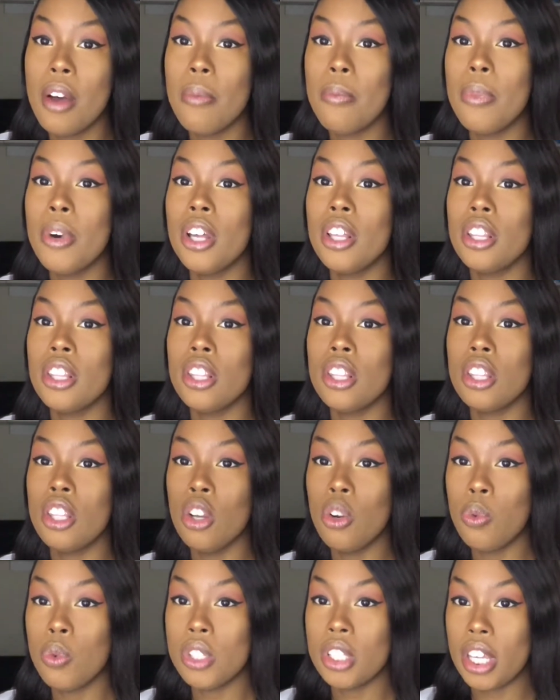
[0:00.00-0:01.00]
But
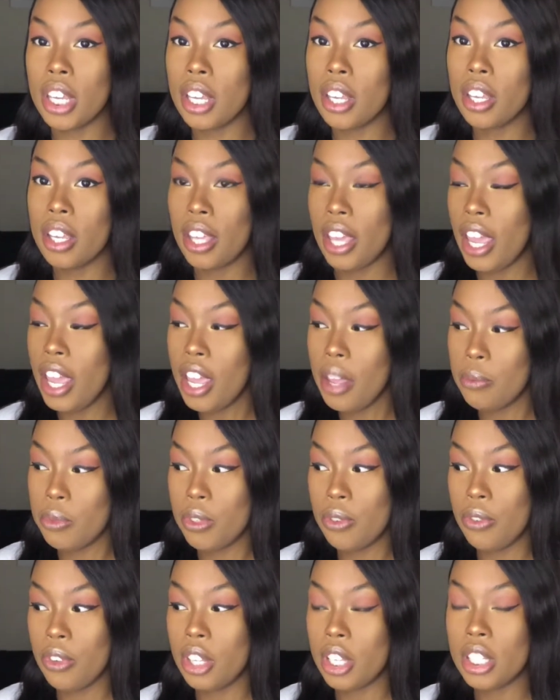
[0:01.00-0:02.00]
there was like games
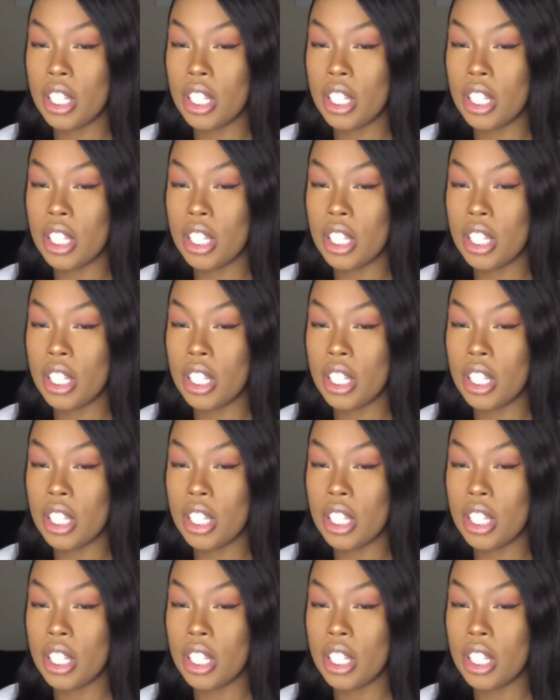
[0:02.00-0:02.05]
for this.